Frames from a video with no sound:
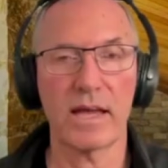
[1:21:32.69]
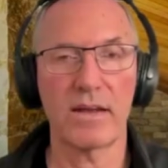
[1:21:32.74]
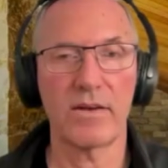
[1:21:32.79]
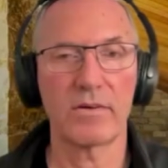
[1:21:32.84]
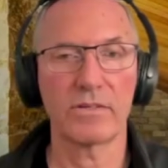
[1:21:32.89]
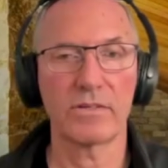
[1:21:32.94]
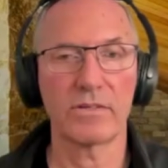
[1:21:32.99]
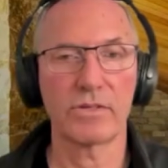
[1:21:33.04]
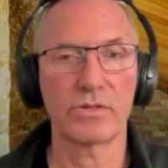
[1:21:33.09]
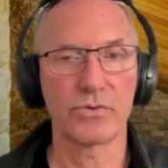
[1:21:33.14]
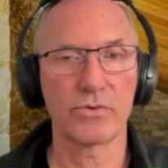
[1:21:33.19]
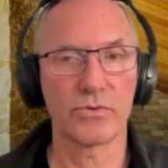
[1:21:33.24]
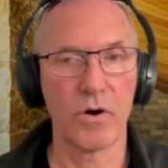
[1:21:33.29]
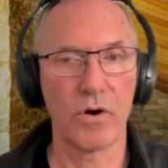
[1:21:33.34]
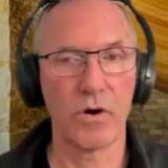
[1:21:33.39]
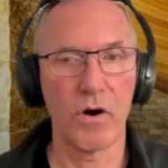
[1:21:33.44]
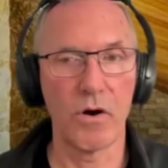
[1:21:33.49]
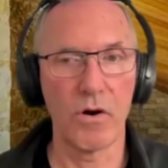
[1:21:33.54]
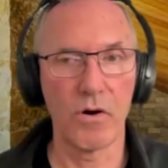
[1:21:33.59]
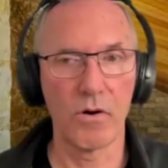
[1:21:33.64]
And I
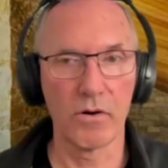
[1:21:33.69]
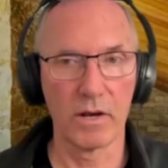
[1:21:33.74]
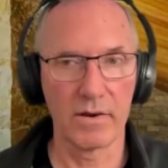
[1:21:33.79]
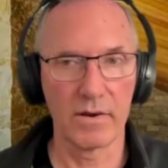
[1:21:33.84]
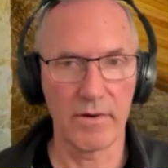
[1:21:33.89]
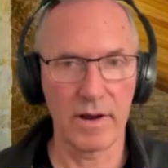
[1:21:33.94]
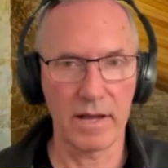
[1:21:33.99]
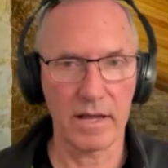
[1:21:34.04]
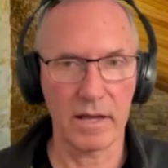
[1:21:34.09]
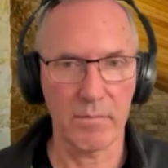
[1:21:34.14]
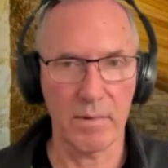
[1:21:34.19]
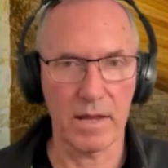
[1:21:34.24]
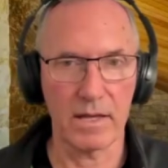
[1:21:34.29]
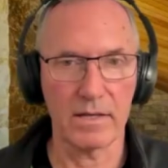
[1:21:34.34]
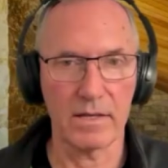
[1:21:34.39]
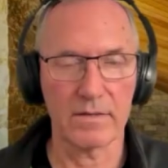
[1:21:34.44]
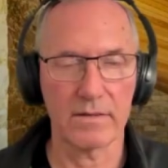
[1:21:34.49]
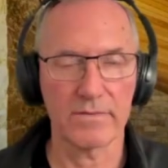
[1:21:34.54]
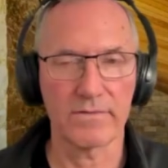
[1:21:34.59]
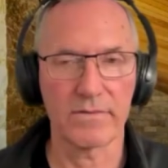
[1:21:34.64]
strongly
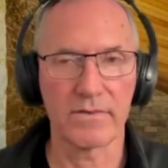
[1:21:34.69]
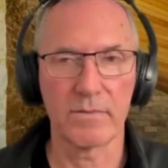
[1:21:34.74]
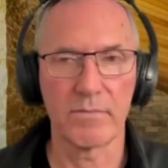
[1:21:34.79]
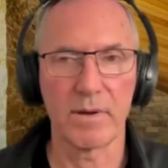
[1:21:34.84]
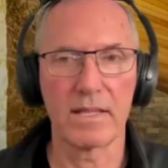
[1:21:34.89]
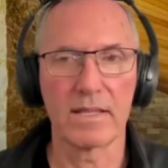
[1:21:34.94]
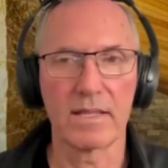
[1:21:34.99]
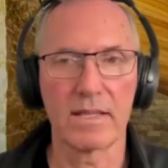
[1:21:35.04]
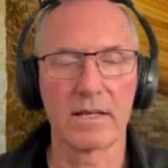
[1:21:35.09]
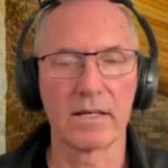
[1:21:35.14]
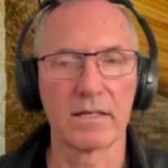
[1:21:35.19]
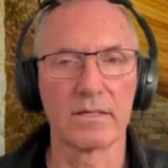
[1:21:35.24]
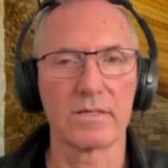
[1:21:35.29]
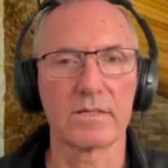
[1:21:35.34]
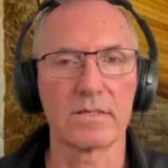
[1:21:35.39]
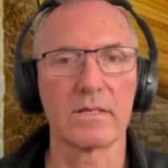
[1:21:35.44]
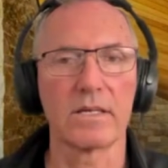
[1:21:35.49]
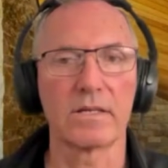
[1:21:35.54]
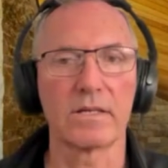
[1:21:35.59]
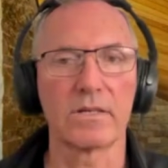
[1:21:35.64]
recommend for the men that are
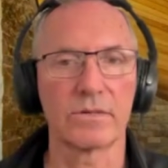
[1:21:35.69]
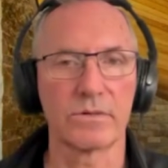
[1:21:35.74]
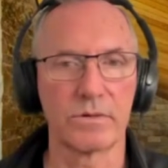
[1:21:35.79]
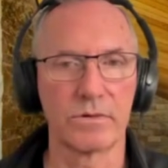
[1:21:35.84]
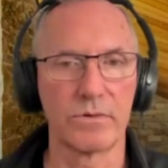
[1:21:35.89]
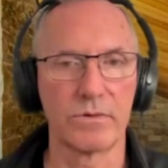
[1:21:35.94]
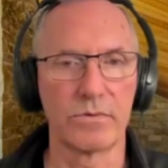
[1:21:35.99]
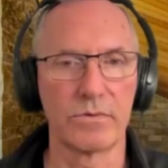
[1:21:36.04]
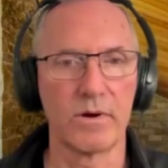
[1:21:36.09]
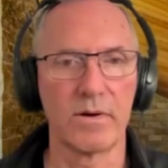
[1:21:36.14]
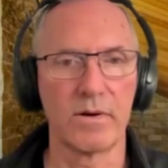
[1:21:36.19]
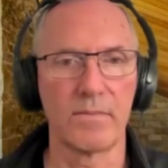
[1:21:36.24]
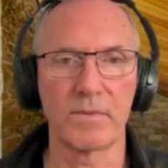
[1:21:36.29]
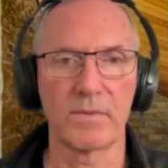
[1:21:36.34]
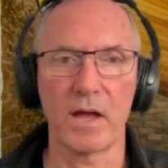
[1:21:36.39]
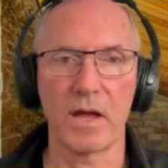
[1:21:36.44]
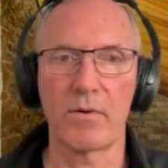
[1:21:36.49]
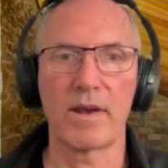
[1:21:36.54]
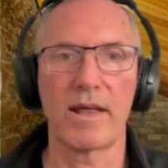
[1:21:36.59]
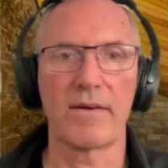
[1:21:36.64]
listening to
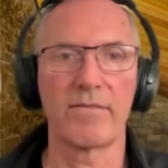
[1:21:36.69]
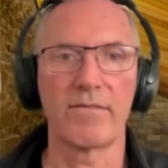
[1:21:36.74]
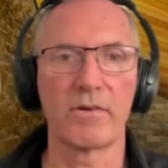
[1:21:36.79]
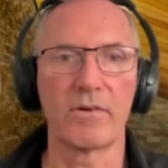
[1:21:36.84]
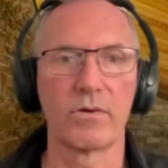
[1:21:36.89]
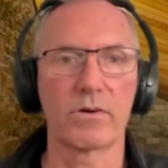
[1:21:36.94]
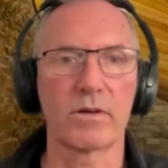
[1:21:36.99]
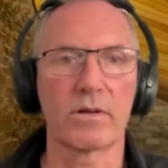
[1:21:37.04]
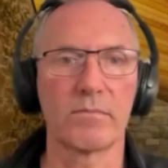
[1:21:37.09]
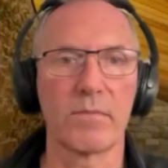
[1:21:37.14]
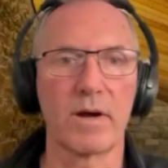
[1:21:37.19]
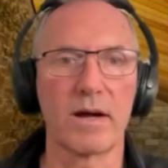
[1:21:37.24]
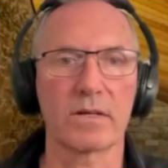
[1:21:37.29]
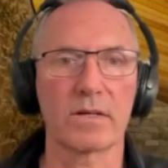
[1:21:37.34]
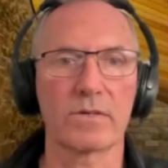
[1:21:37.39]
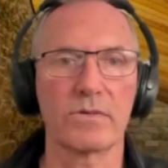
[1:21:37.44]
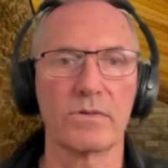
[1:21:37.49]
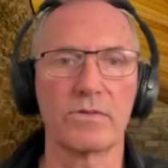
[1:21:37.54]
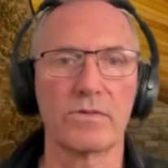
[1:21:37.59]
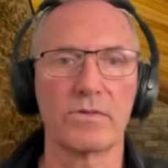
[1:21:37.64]
go and have a look at
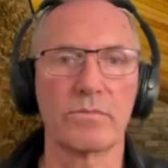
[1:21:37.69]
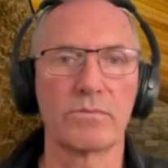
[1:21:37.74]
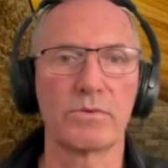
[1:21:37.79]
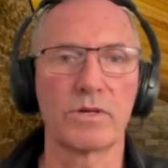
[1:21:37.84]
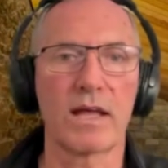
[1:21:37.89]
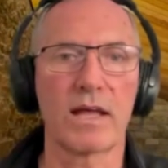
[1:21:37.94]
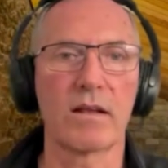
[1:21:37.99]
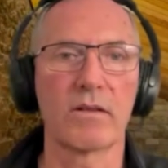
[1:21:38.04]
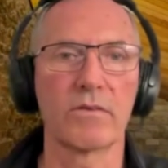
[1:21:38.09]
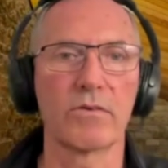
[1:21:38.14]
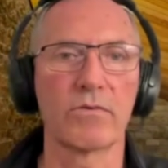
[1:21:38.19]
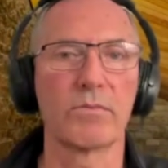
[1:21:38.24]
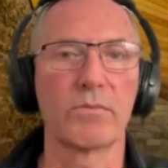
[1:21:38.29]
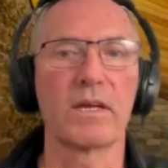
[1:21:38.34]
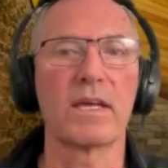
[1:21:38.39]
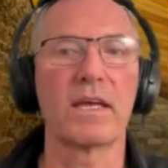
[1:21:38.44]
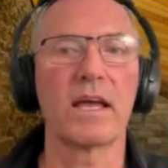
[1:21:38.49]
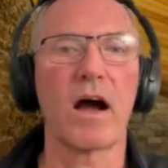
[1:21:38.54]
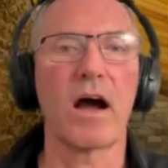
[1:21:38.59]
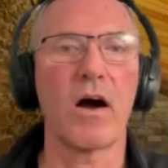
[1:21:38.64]
Mark's YouTube channel. You'll
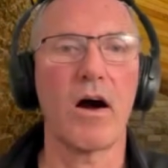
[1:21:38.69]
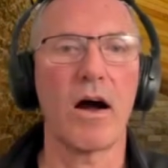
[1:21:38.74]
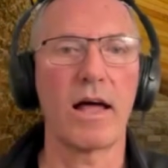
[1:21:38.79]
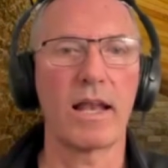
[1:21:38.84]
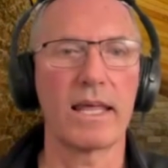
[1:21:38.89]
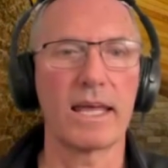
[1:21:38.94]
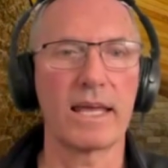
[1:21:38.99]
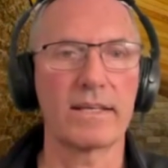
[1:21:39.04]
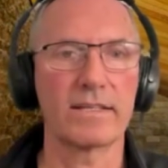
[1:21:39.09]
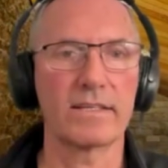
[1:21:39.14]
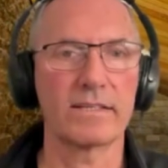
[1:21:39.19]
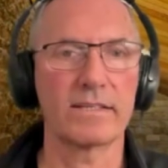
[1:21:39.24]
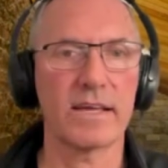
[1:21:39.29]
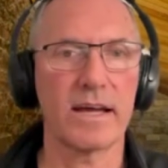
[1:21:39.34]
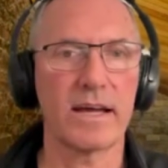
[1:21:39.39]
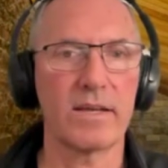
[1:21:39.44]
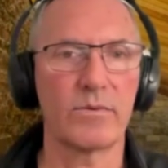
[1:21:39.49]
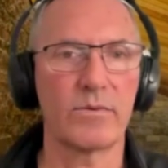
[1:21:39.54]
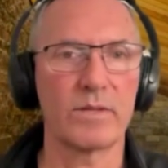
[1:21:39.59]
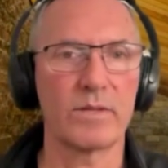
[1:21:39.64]
be highly
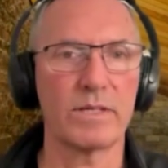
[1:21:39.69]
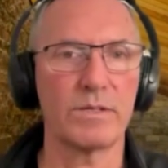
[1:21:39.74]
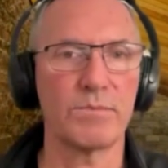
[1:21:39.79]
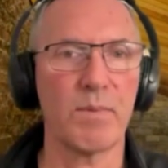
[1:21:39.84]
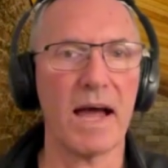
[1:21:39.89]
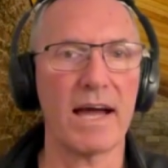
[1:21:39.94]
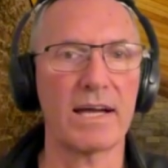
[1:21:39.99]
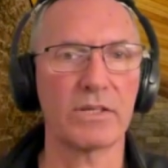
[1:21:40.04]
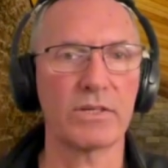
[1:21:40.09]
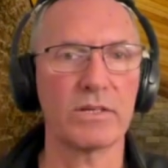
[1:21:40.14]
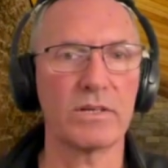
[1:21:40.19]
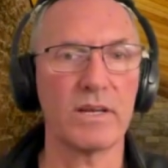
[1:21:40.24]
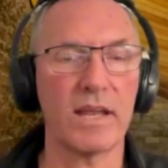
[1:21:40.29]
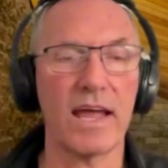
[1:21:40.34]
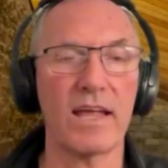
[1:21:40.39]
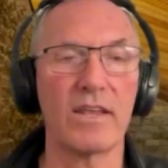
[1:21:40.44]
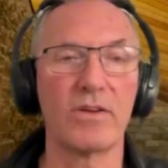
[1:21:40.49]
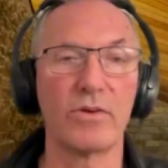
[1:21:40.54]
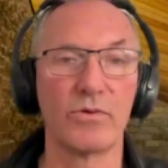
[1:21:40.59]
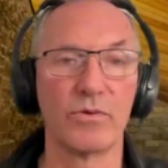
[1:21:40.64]
entertained with his passion
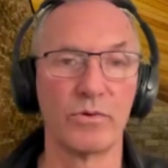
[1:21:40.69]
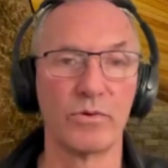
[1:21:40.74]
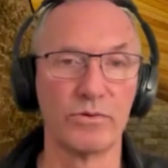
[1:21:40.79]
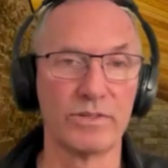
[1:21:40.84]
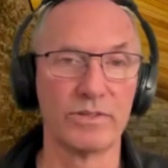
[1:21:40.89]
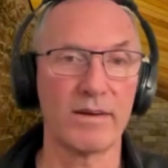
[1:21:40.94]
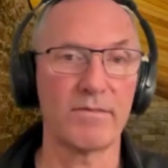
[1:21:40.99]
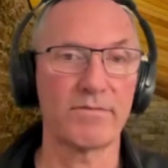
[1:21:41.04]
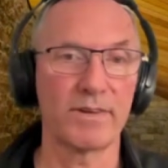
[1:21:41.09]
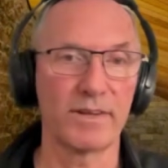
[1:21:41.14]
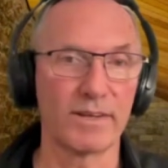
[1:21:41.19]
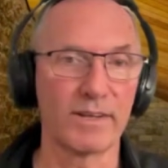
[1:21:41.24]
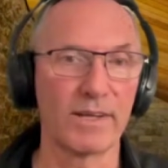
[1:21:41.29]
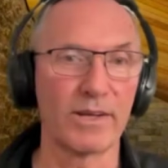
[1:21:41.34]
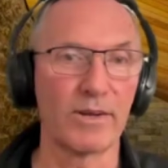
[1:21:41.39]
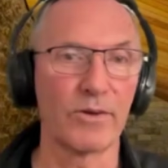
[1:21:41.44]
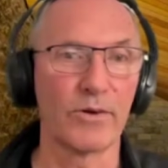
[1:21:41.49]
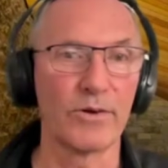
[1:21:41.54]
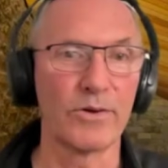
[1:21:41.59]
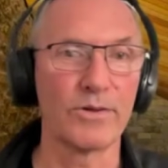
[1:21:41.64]
and you'll
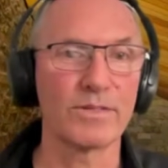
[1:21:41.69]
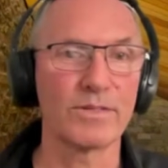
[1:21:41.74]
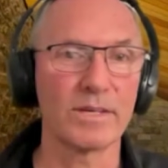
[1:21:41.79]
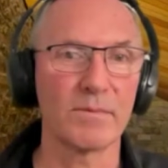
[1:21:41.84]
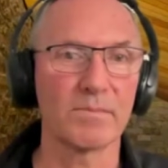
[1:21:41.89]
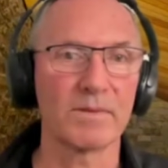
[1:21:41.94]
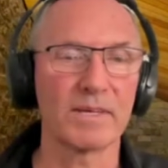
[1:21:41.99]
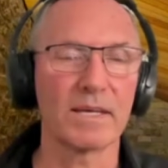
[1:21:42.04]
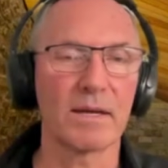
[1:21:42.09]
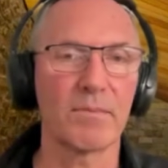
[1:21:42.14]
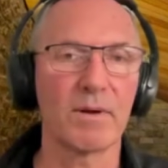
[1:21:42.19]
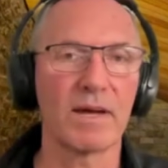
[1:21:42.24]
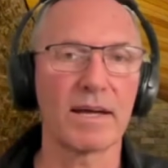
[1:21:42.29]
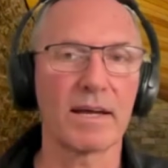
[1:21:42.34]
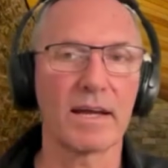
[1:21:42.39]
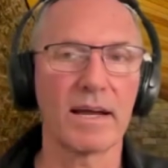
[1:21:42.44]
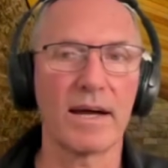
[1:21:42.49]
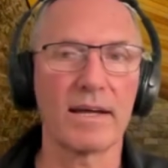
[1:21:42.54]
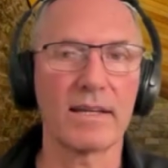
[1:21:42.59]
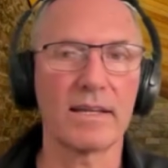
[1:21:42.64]
definitely learn something
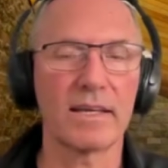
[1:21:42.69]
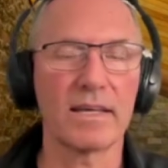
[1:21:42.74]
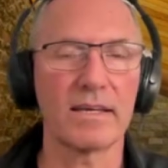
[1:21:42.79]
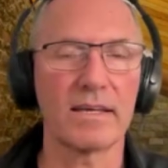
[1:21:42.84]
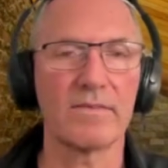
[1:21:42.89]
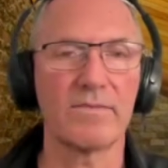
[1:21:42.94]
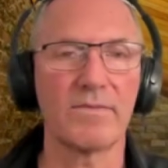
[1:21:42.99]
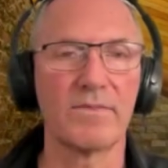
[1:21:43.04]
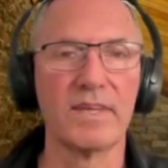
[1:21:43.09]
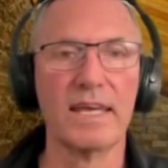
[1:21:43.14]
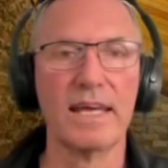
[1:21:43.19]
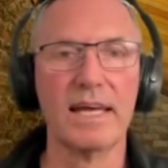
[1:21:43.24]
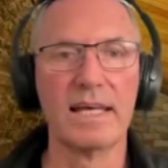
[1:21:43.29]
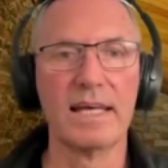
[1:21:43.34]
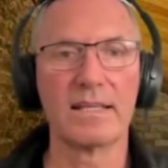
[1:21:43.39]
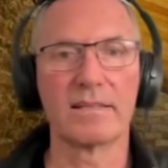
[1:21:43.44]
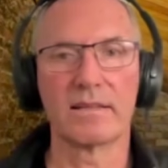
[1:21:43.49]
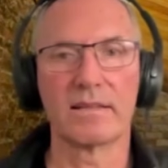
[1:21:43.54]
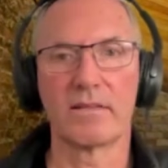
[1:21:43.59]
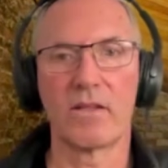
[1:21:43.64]
about gardening and
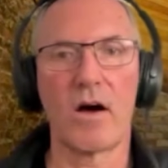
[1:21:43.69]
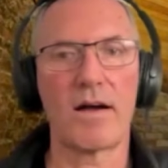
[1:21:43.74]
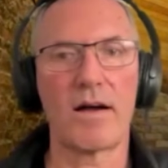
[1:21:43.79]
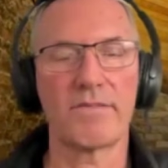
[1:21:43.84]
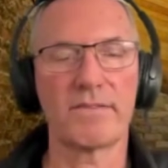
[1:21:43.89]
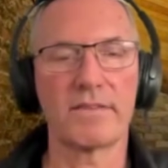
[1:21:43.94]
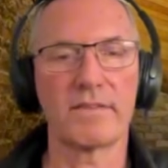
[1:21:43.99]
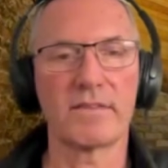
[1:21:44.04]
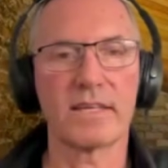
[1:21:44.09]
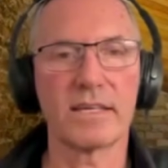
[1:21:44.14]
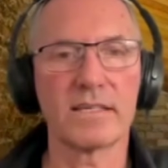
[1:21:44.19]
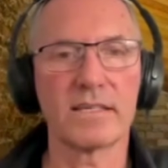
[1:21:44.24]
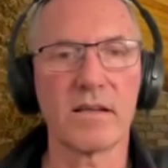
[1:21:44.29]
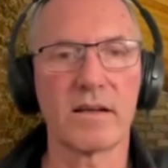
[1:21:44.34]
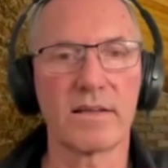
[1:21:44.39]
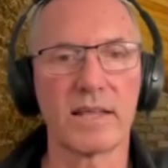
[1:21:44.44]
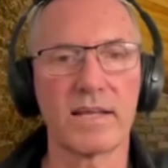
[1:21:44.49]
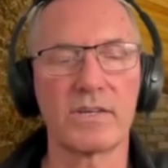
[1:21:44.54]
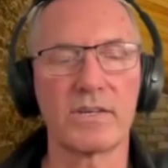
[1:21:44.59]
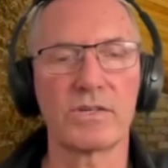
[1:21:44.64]
life and things
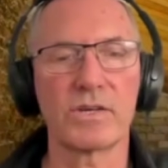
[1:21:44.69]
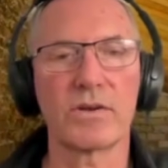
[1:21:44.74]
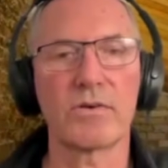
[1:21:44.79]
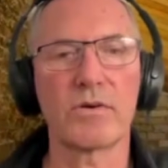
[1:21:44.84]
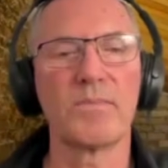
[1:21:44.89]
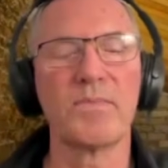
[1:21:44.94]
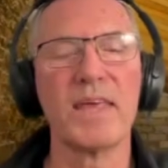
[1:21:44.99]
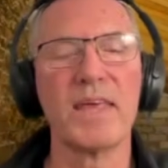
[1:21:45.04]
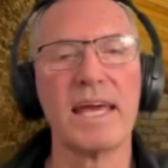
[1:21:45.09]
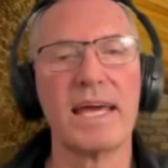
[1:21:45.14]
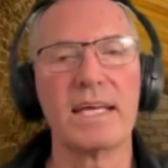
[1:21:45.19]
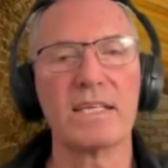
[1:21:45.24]
like that in general.